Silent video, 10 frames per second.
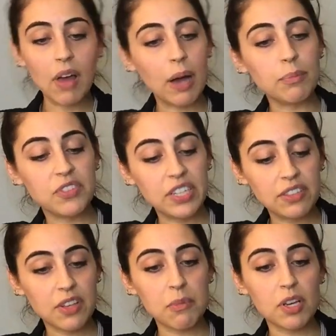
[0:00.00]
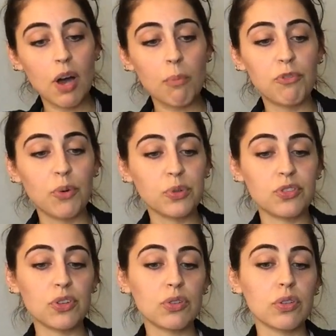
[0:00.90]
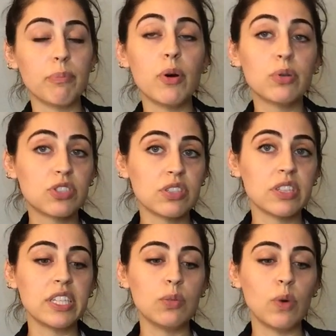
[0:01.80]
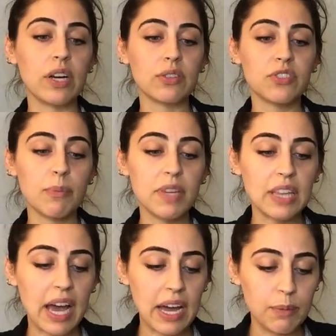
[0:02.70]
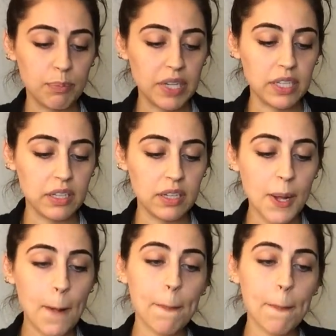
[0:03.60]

I'm seeing something come full circle emotionally where something that had been